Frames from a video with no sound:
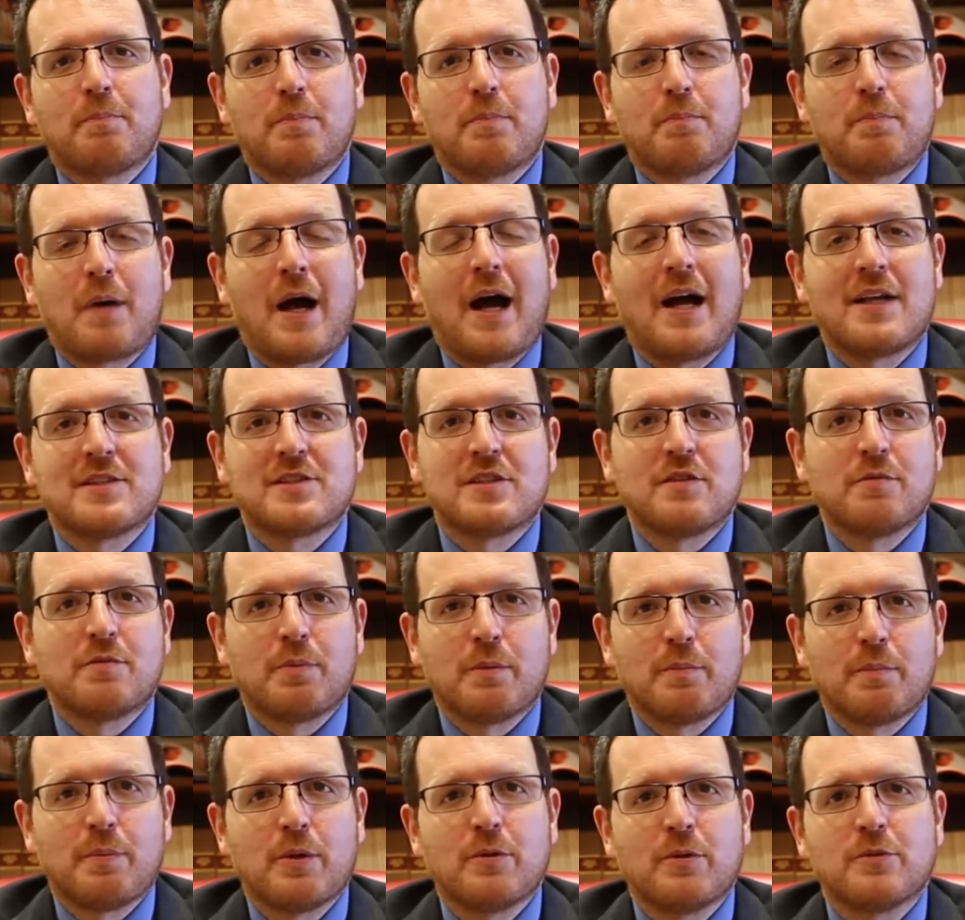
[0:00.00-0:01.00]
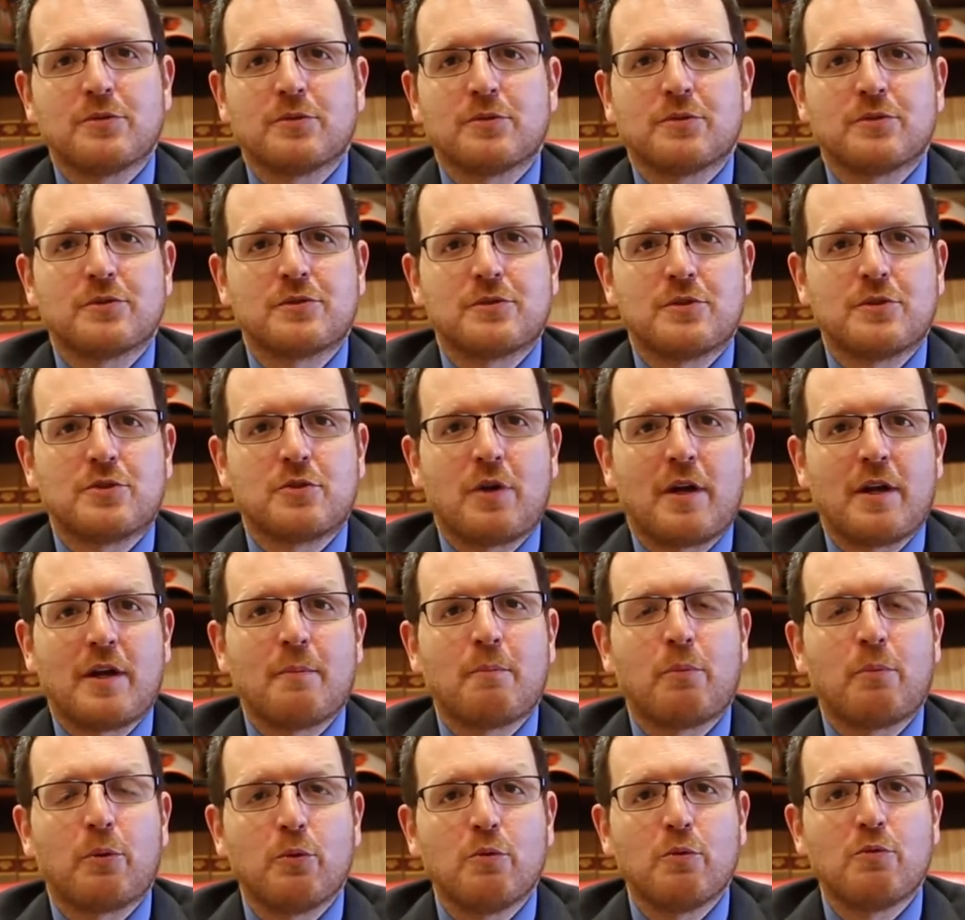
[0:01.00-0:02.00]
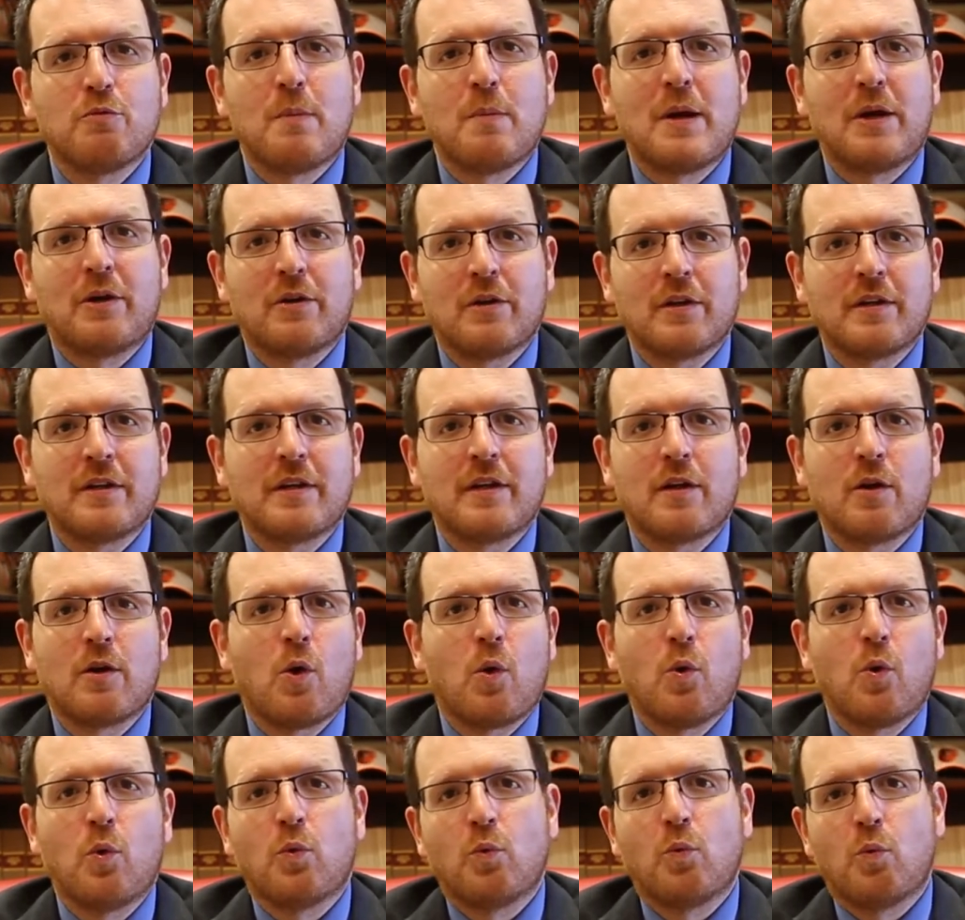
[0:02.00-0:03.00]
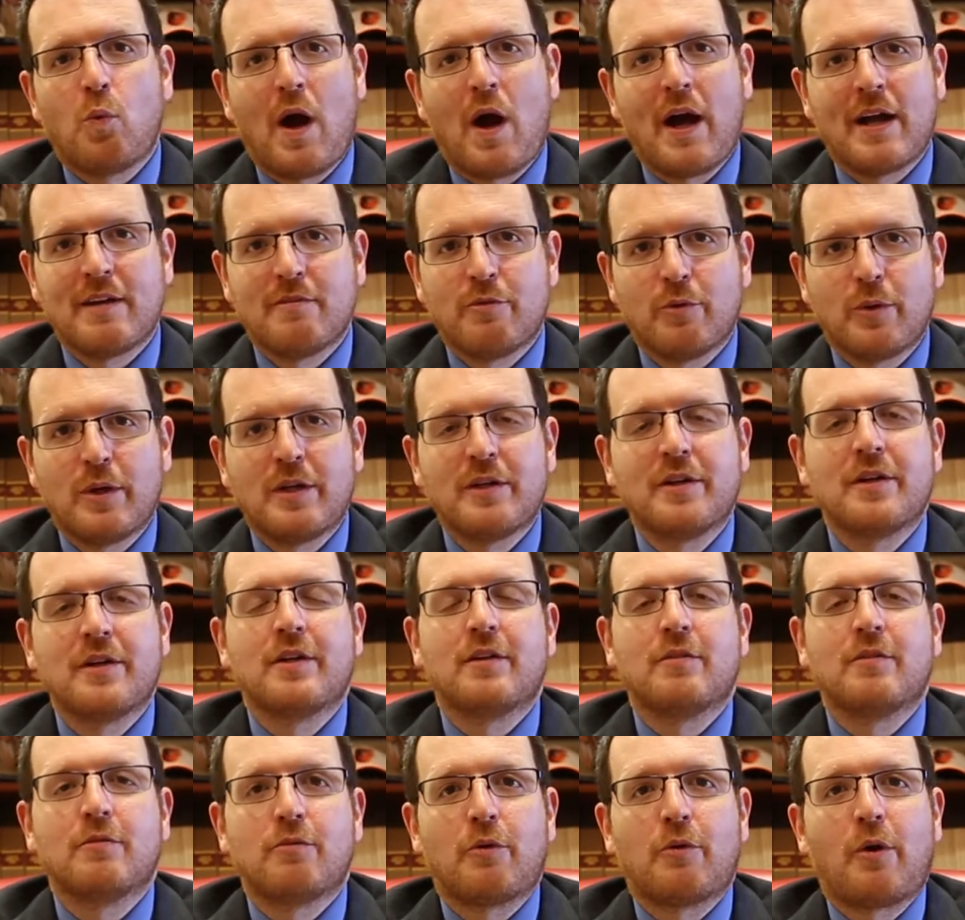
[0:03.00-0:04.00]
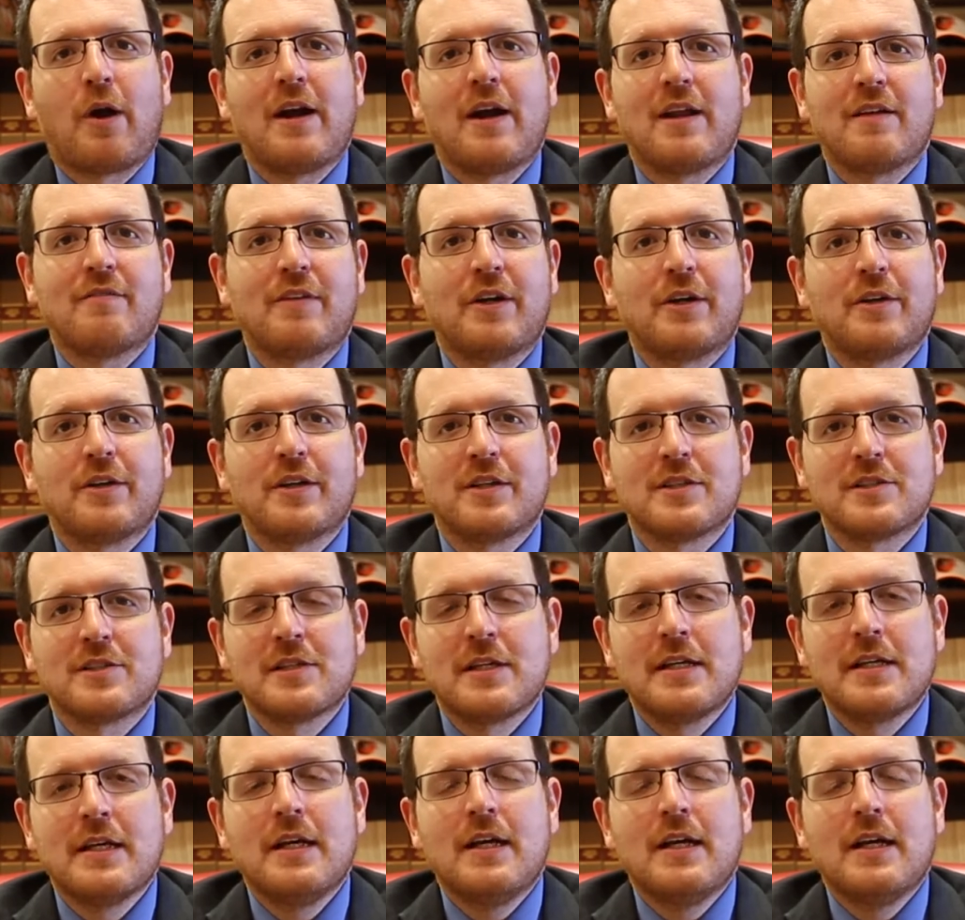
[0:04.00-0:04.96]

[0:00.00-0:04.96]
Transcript: positive proposals to try to improve Maryland in a whole wide variety of areas.